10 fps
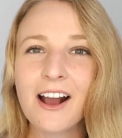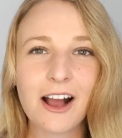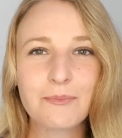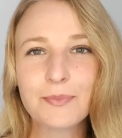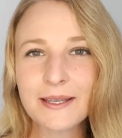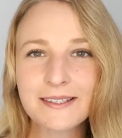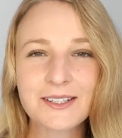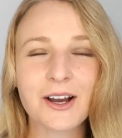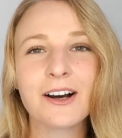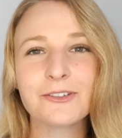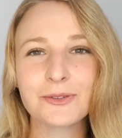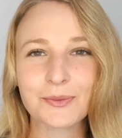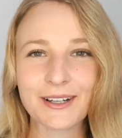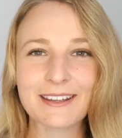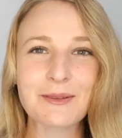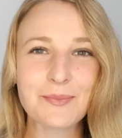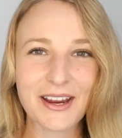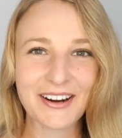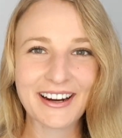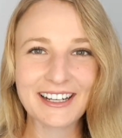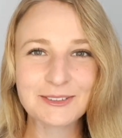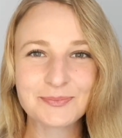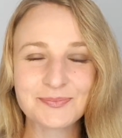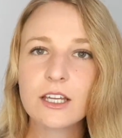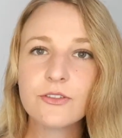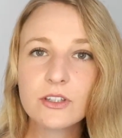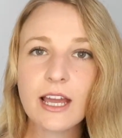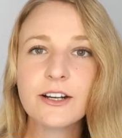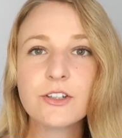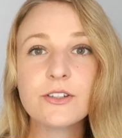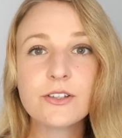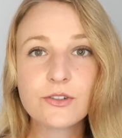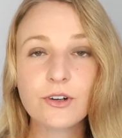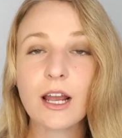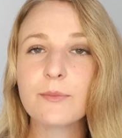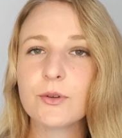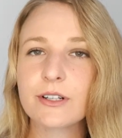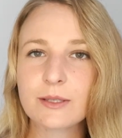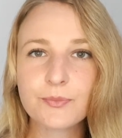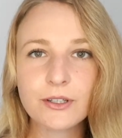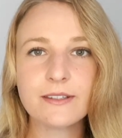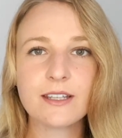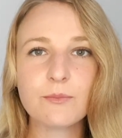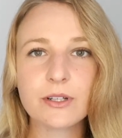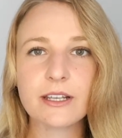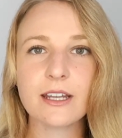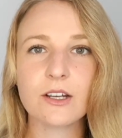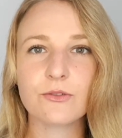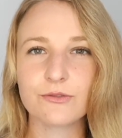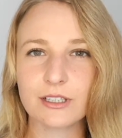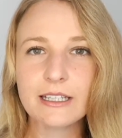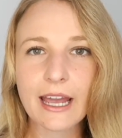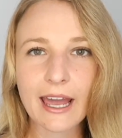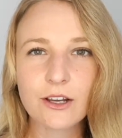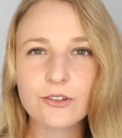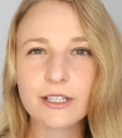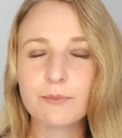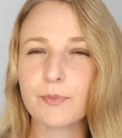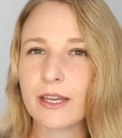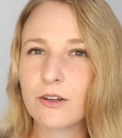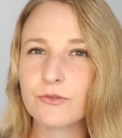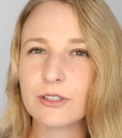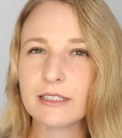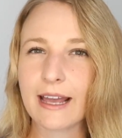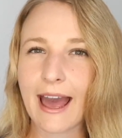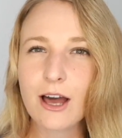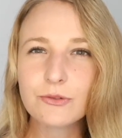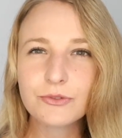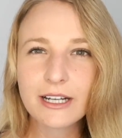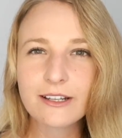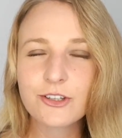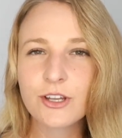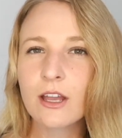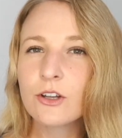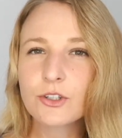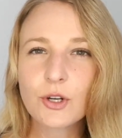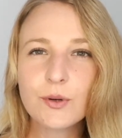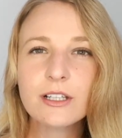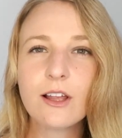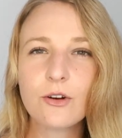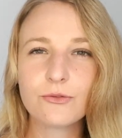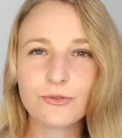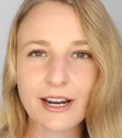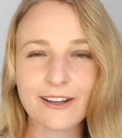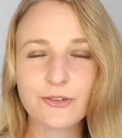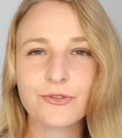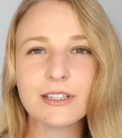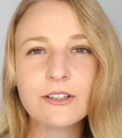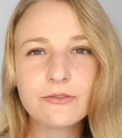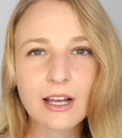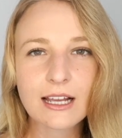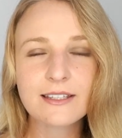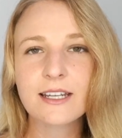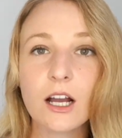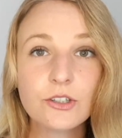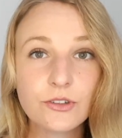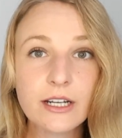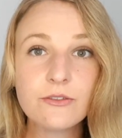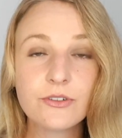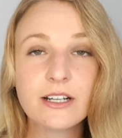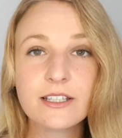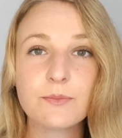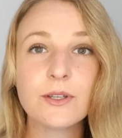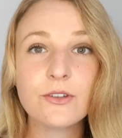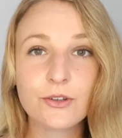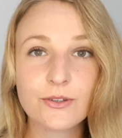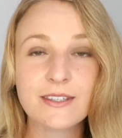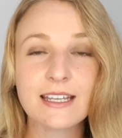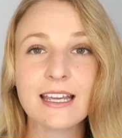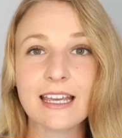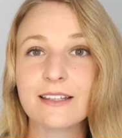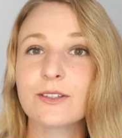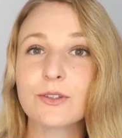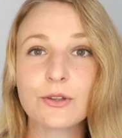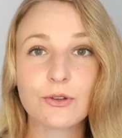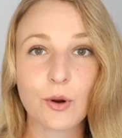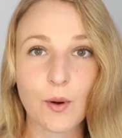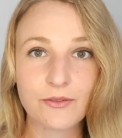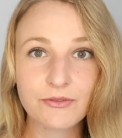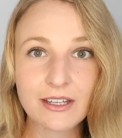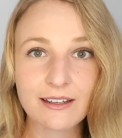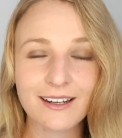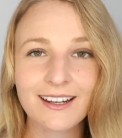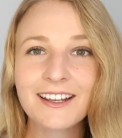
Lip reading: I'm pissed off with Mary. If you like to describe or express somebody getting really angry, being really outraged, showing a lot of rage really fast, a great phrase to be using is to throw a fit.